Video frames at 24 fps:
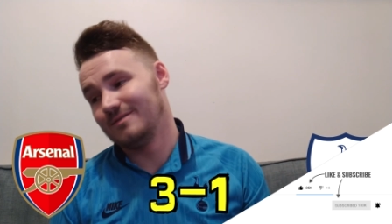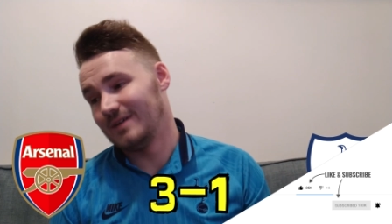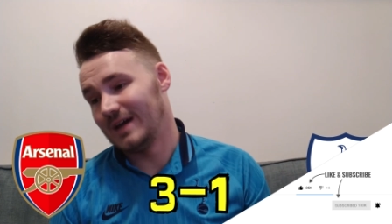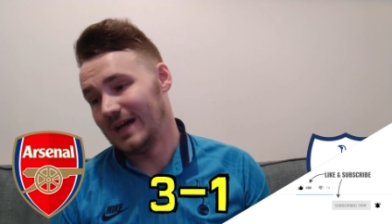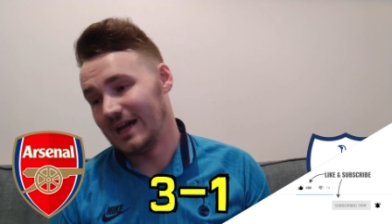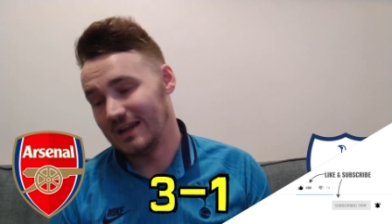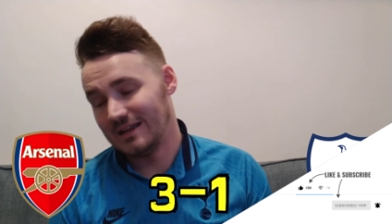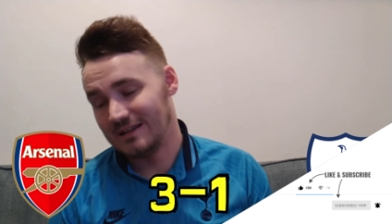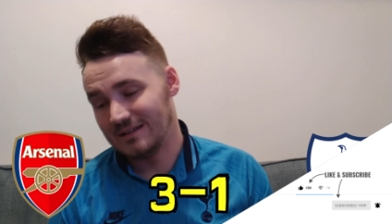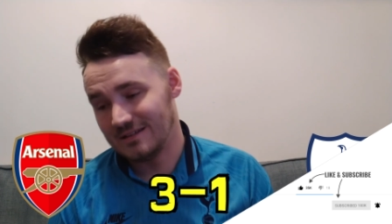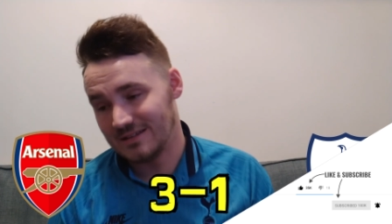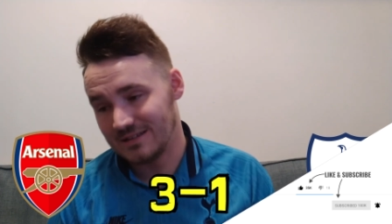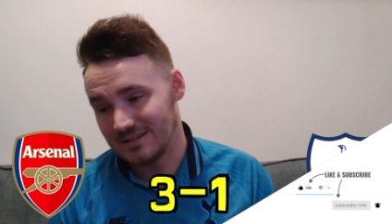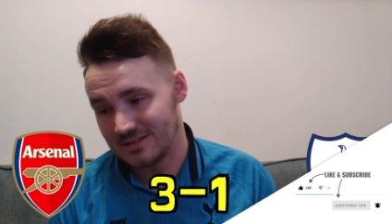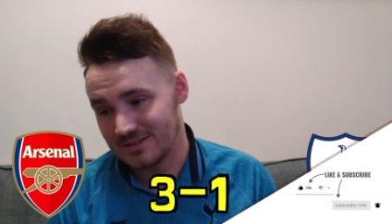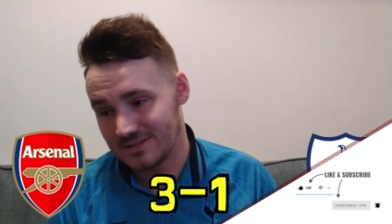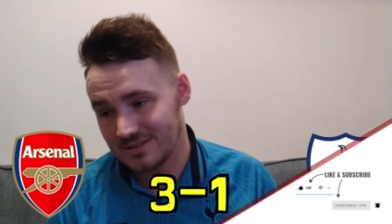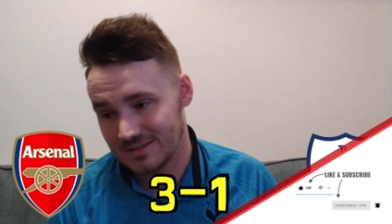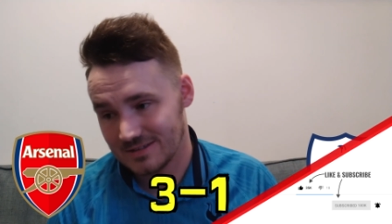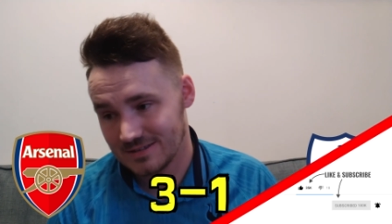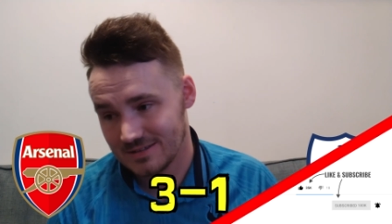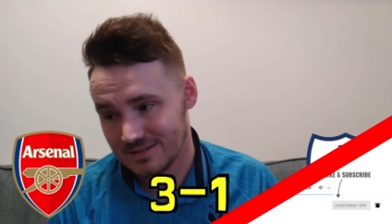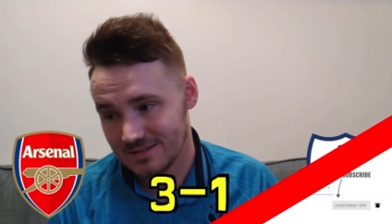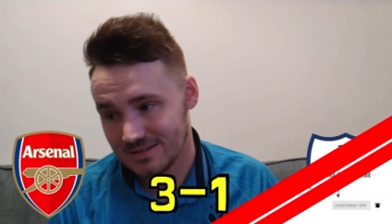And
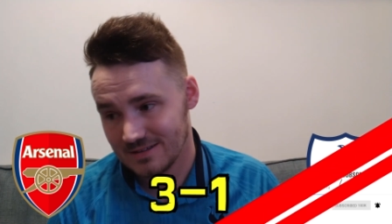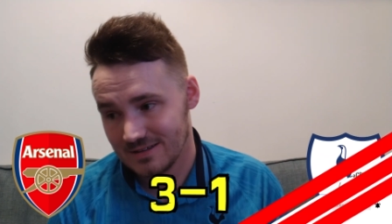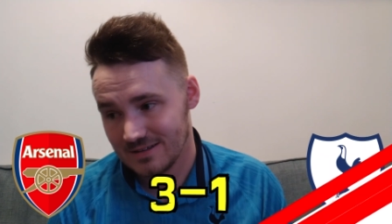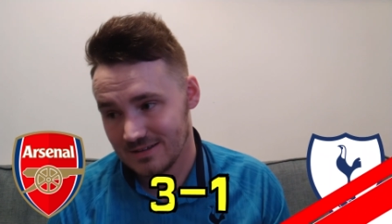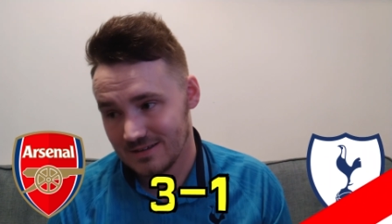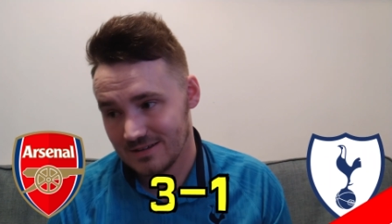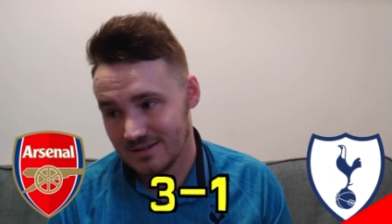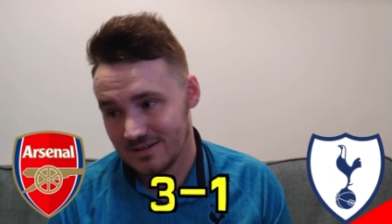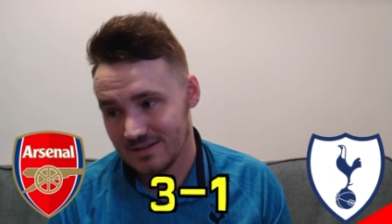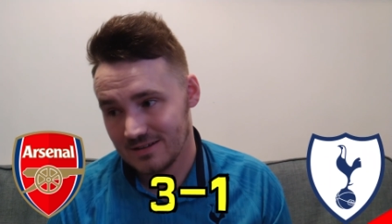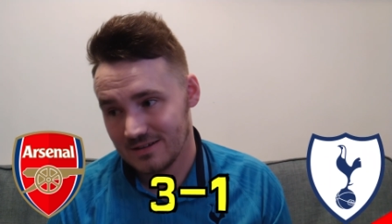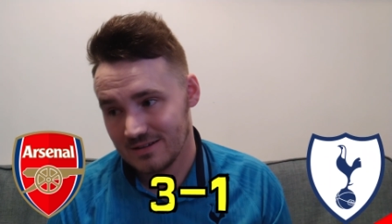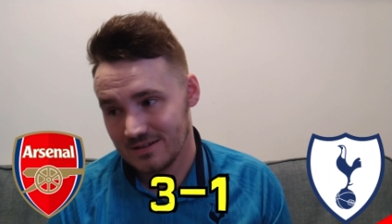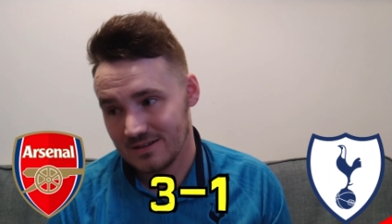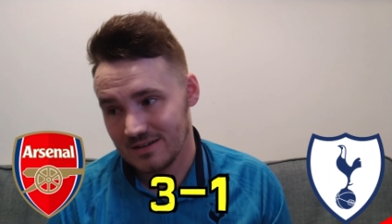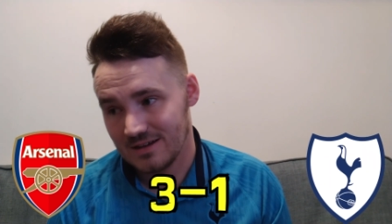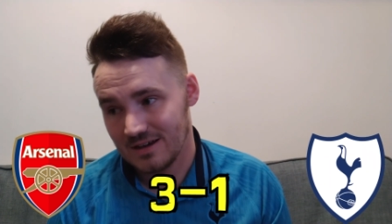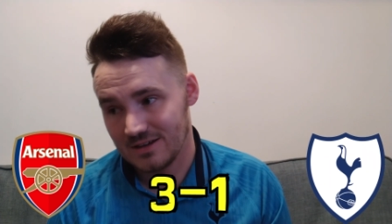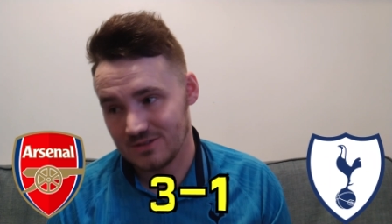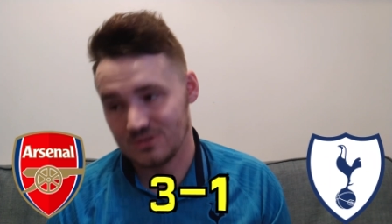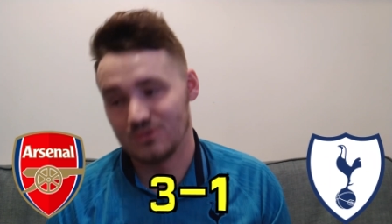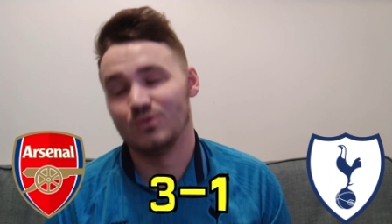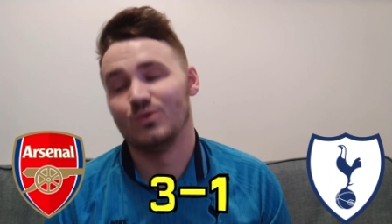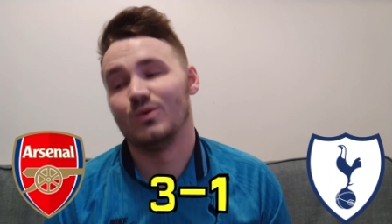
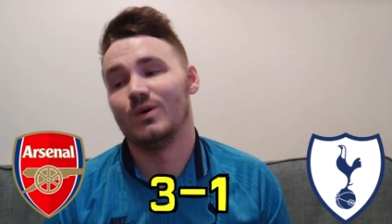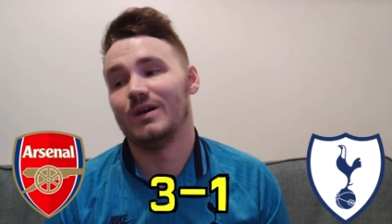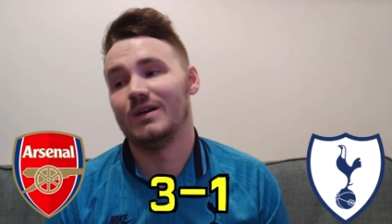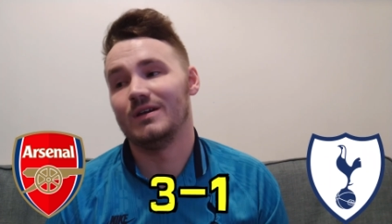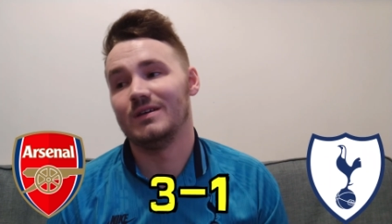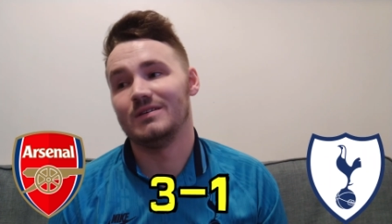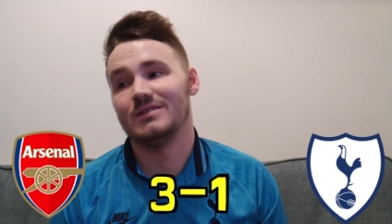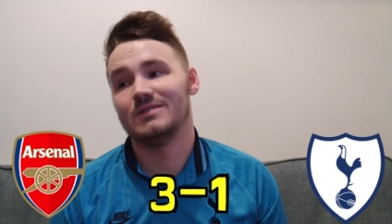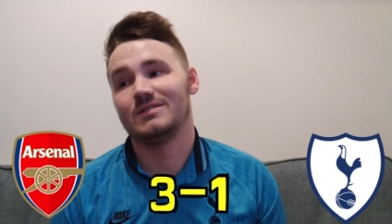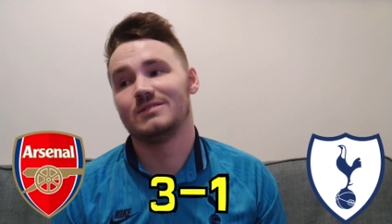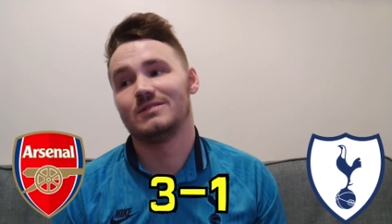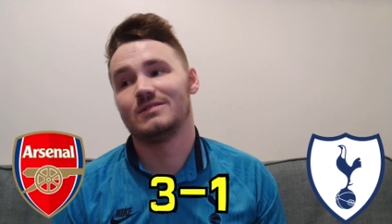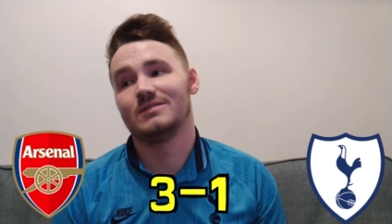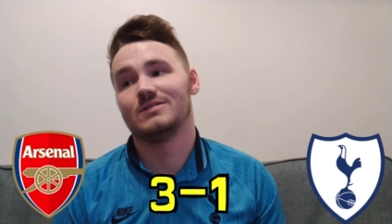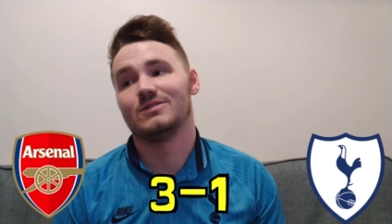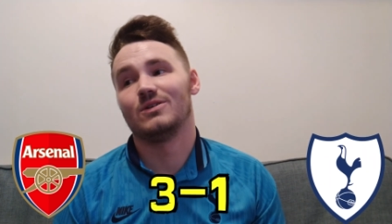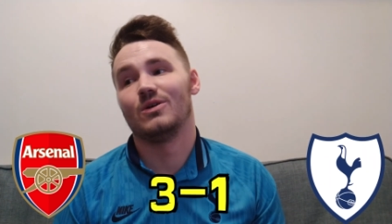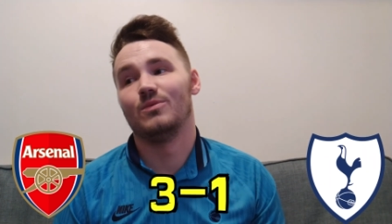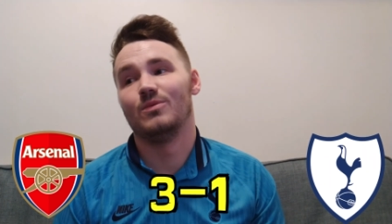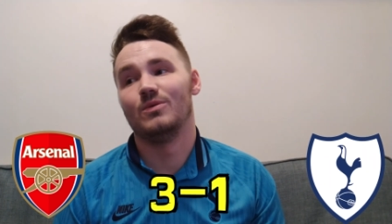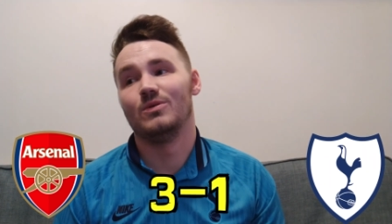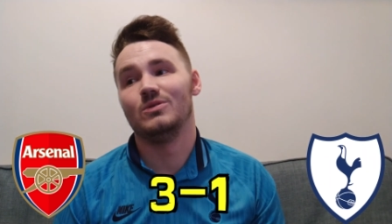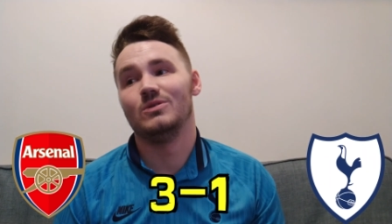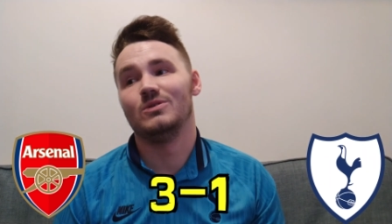as always,
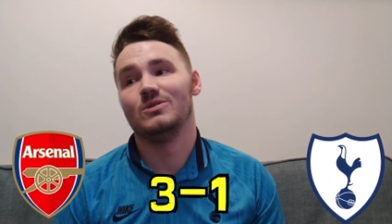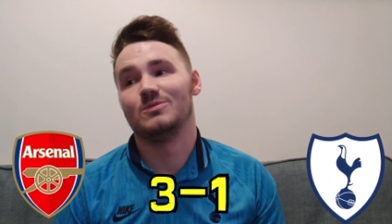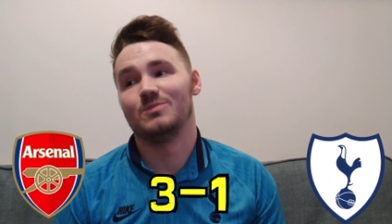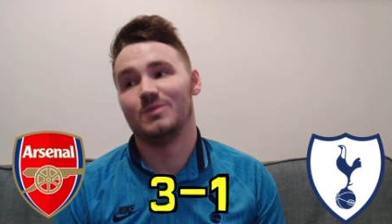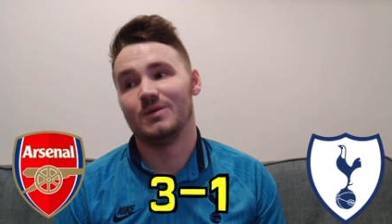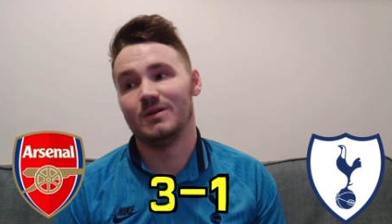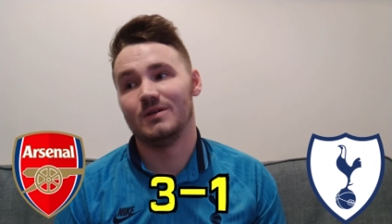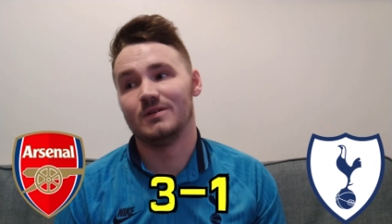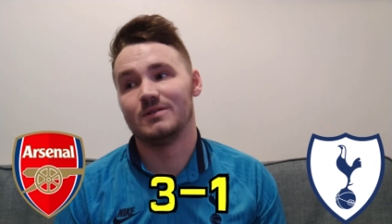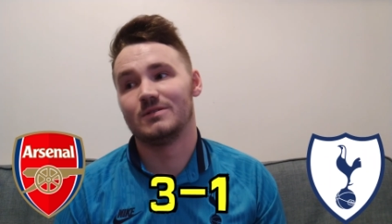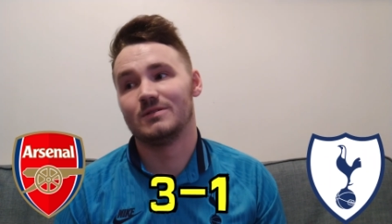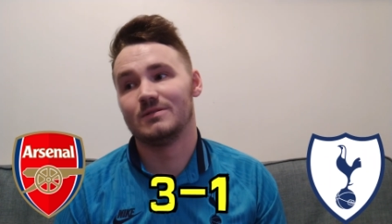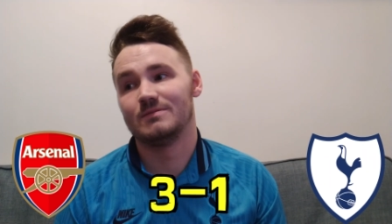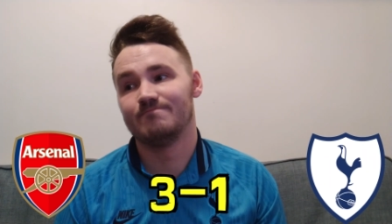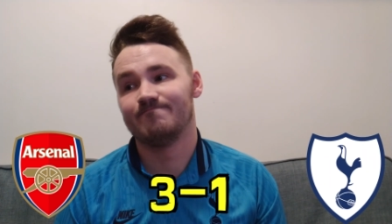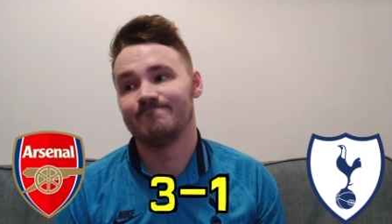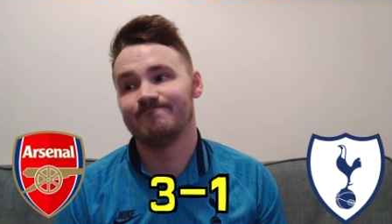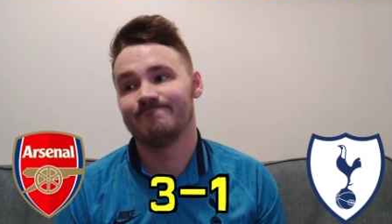come on, you Spurs.